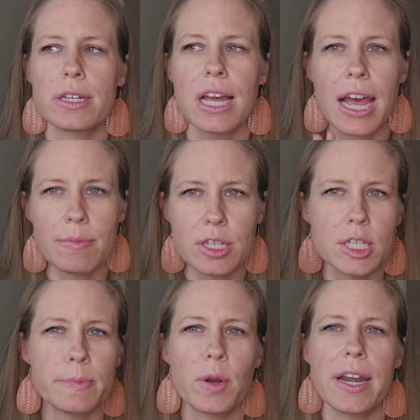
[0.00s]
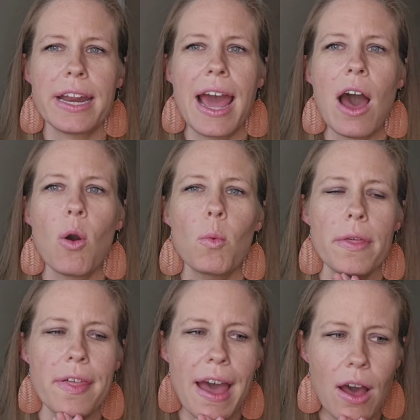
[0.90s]
time to spread it out
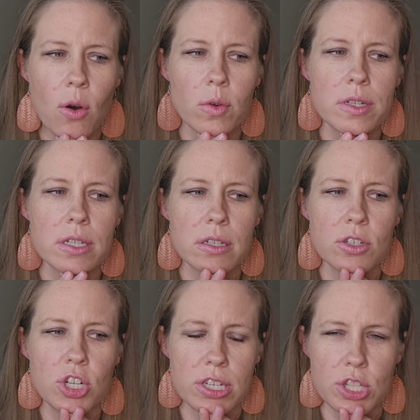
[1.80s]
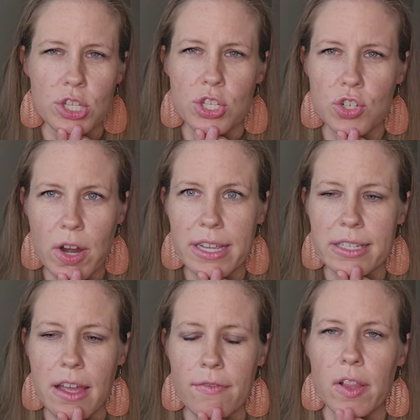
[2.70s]
without just the stress
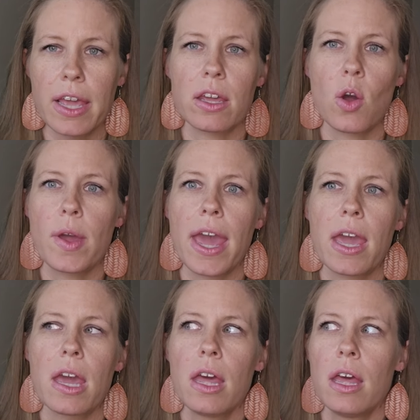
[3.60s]
of like, okay,